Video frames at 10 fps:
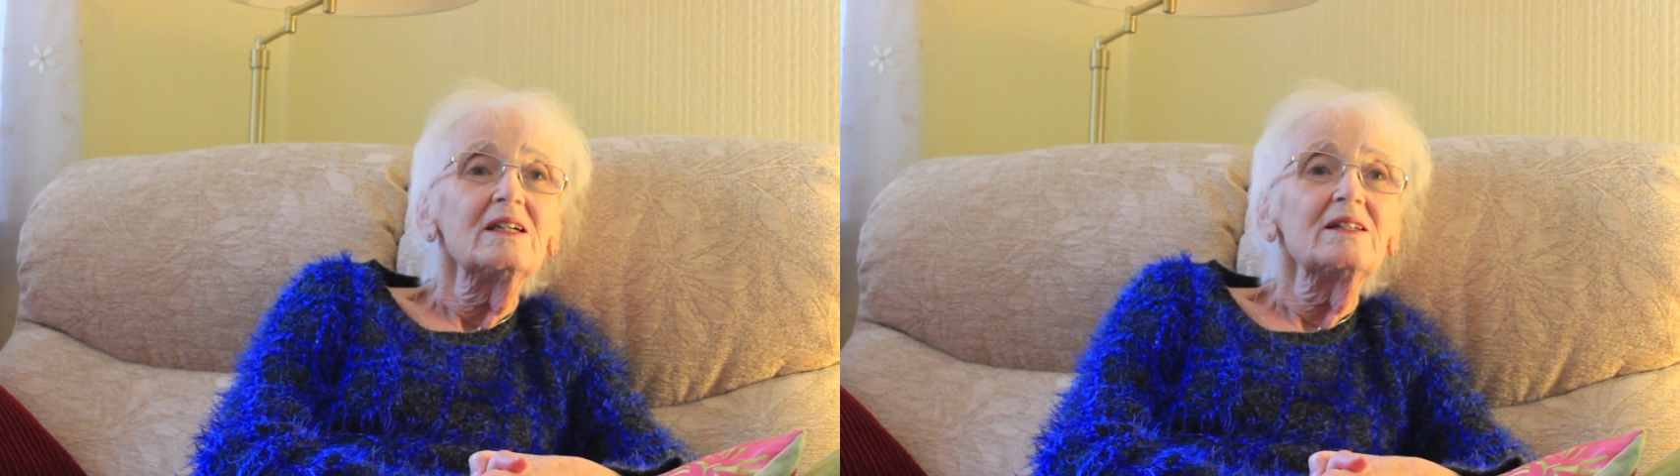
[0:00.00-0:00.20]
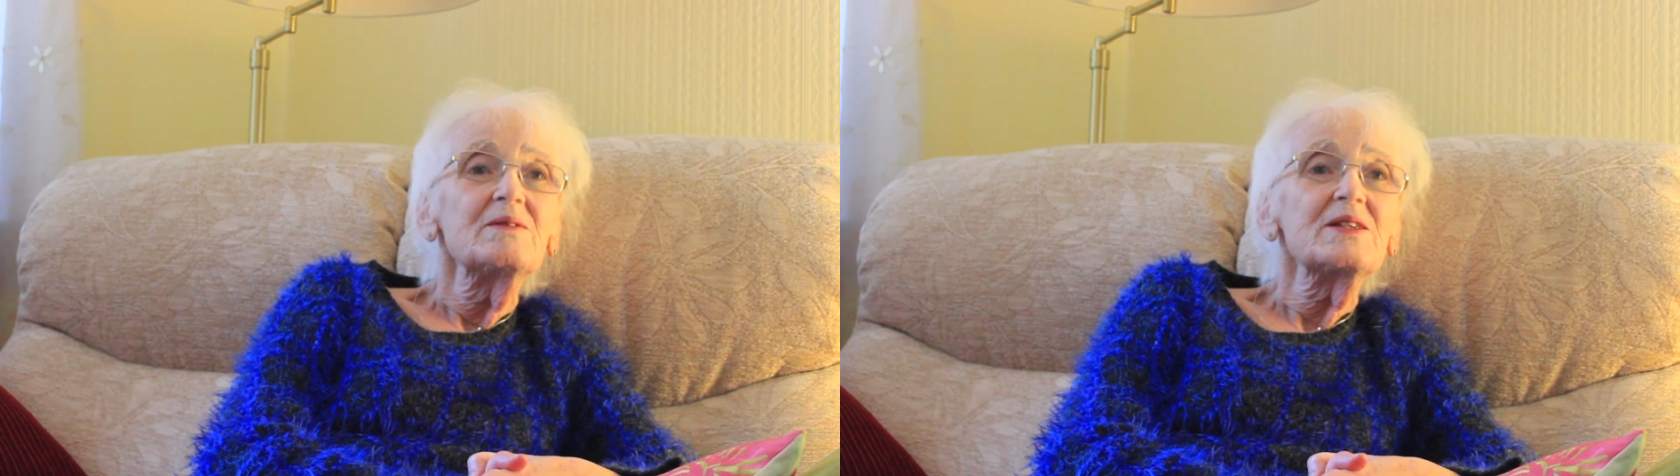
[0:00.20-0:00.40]

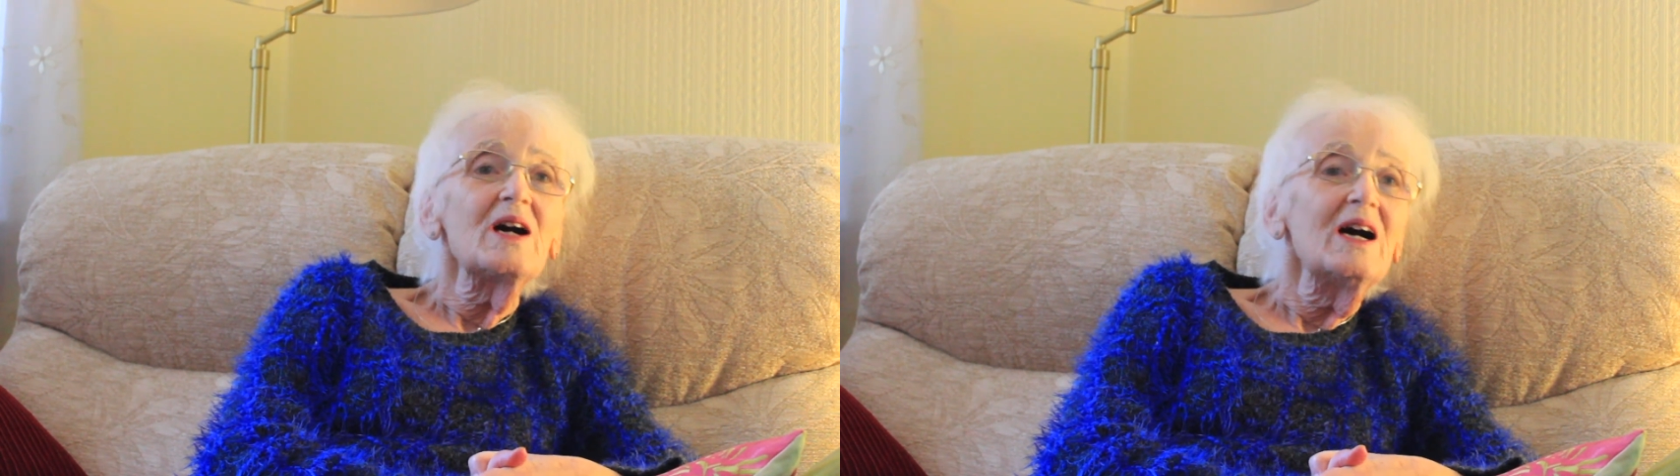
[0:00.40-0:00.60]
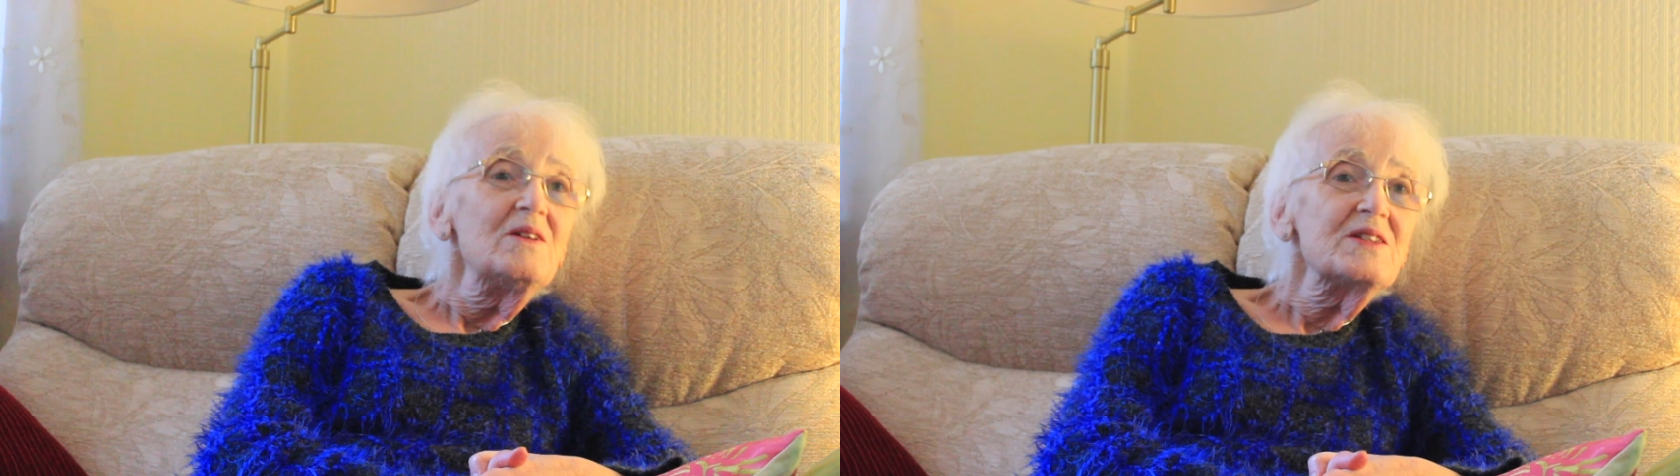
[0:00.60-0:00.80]
There was a
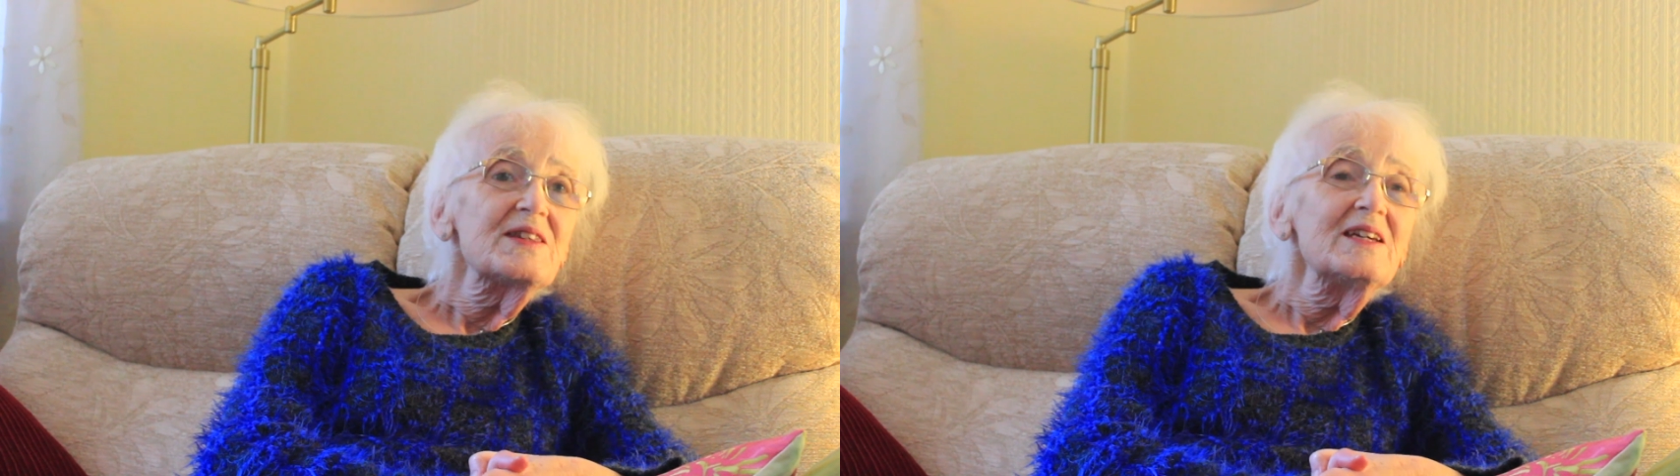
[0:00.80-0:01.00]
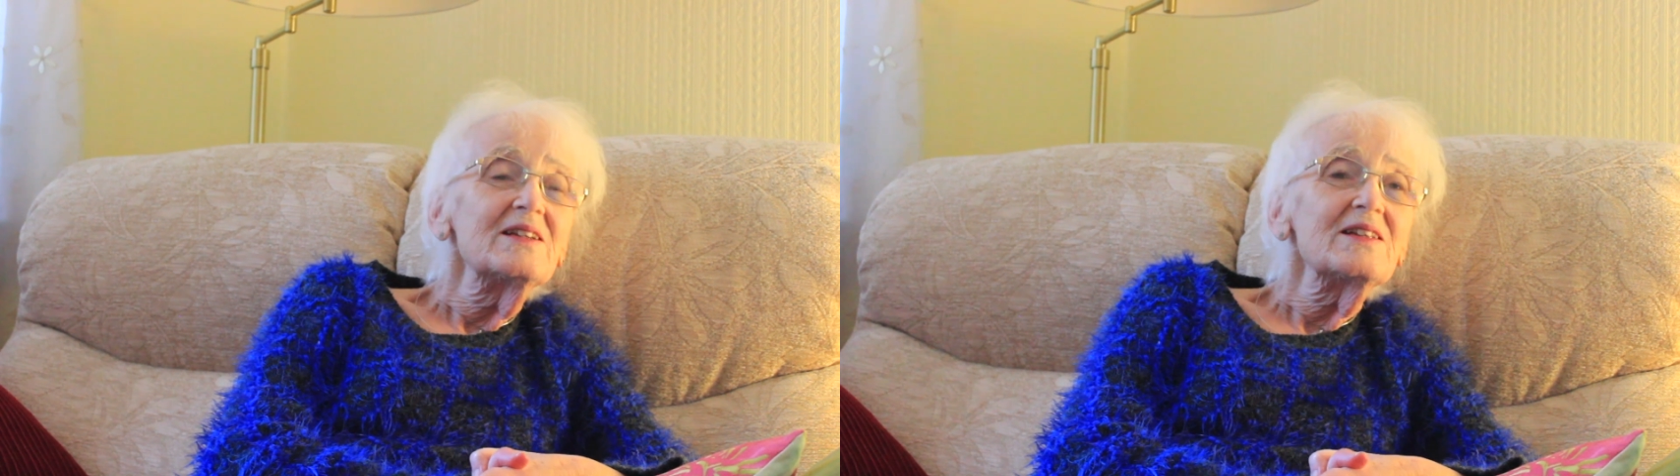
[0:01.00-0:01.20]
house
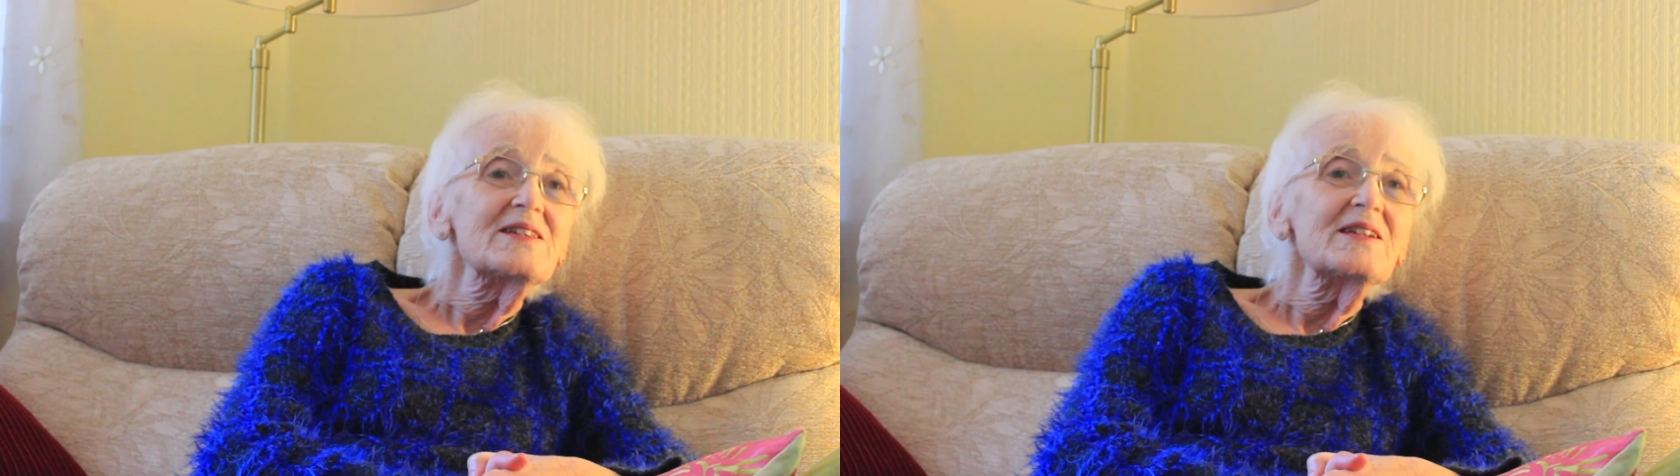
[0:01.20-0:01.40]
there that